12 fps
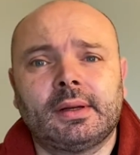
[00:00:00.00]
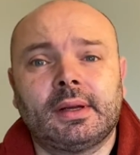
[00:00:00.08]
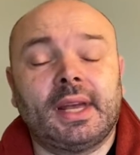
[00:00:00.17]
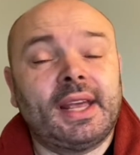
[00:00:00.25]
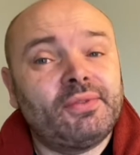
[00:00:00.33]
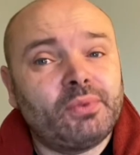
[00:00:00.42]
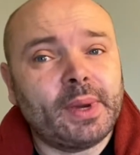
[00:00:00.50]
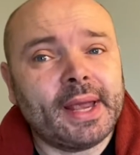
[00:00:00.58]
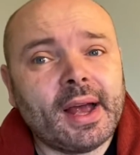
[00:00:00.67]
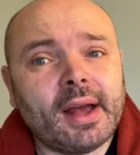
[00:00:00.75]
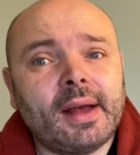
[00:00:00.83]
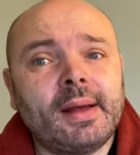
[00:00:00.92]
If we
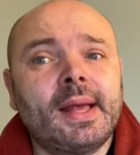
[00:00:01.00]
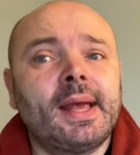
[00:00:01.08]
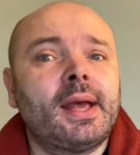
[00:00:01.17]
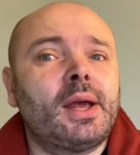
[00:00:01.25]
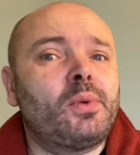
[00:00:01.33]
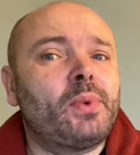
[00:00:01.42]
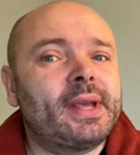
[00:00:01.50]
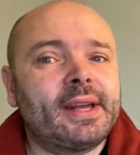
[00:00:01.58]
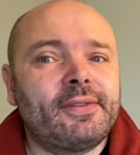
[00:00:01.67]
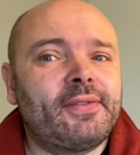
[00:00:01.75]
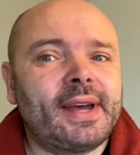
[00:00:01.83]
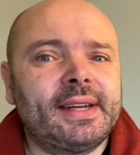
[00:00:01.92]
are, we're going
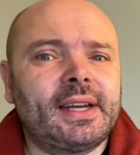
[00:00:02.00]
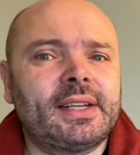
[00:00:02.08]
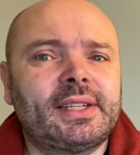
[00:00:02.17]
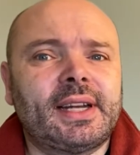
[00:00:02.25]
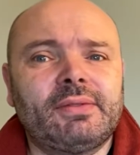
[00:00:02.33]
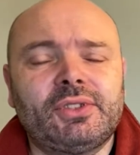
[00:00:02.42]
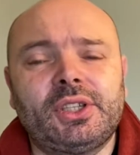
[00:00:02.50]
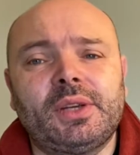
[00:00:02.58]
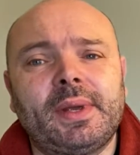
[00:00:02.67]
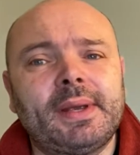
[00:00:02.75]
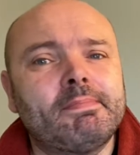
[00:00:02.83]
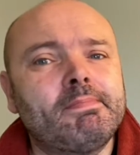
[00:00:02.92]
to find ourselves
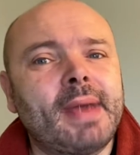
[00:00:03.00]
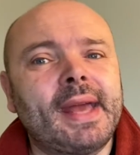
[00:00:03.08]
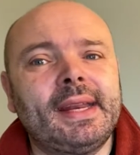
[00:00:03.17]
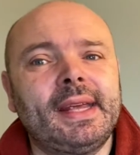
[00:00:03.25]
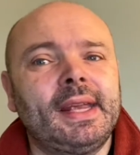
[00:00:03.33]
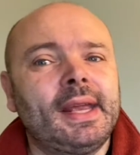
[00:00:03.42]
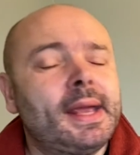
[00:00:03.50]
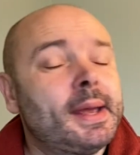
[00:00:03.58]
doing many,